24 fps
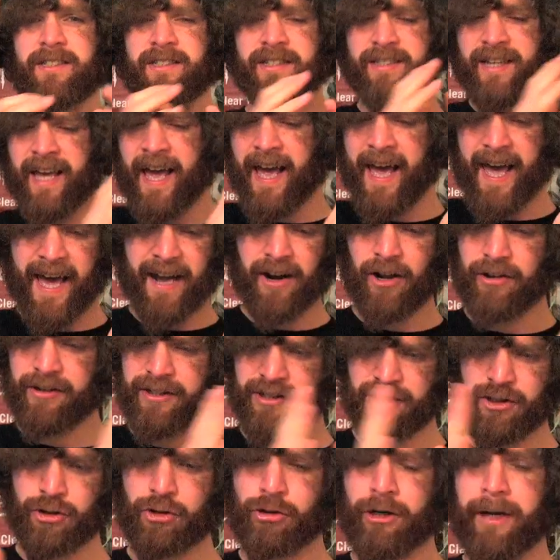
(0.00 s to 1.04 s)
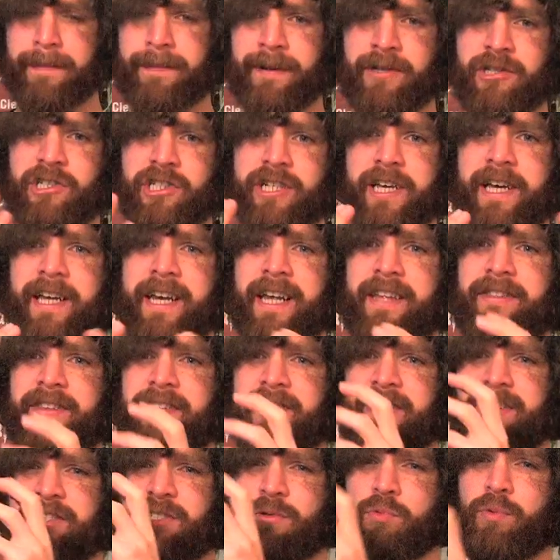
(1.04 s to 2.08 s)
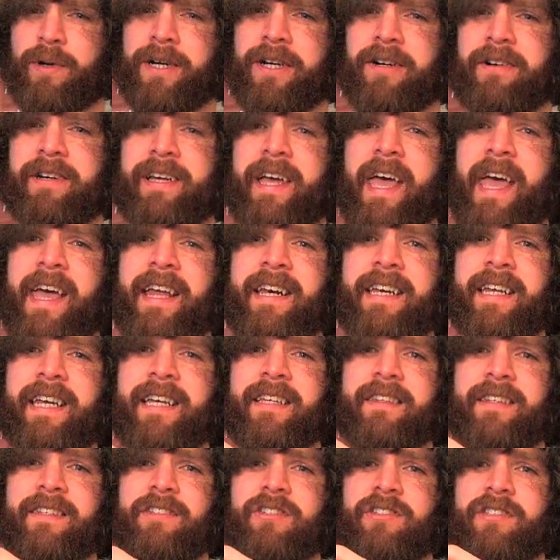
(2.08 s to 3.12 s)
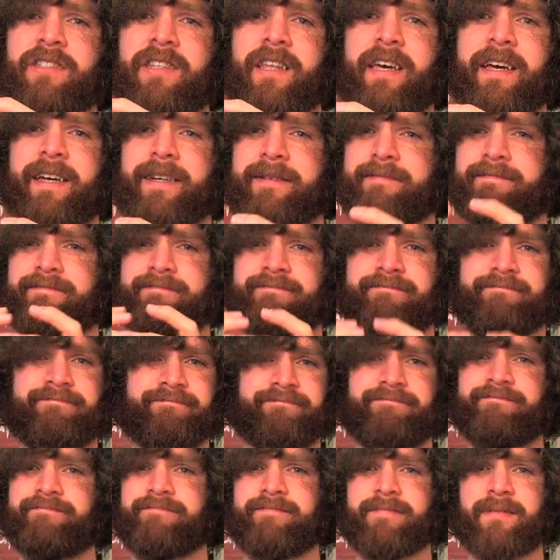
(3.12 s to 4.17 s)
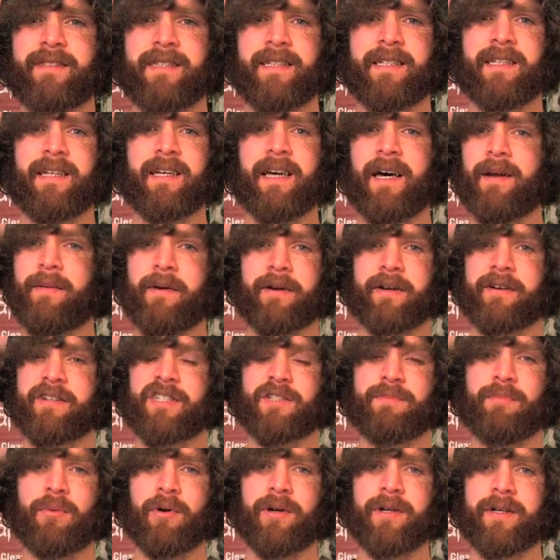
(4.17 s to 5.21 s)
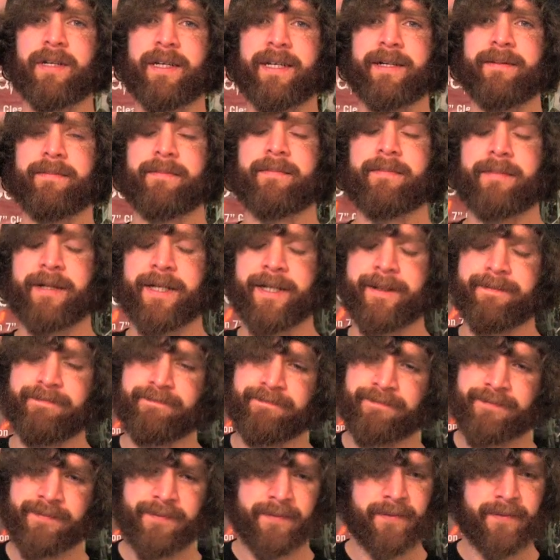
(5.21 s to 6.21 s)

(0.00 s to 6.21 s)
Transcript: had all this creepy shit, and then this weird ending that just I'm not going to spoil it, but.